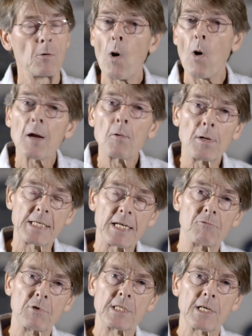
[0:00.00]
Why won't
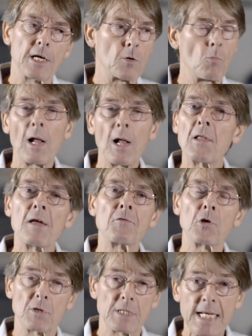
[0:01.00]
it return? Well,
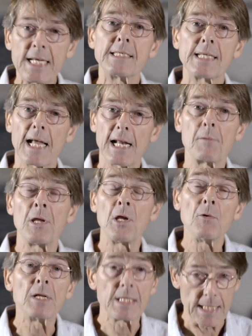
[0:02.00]
they've got T cell
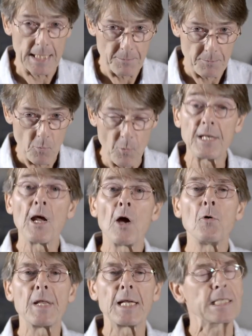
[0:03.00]
immunity. We
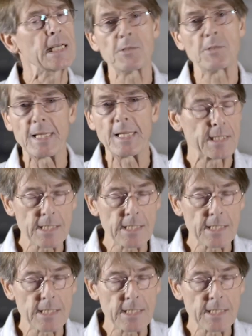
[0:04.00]
know this, it's been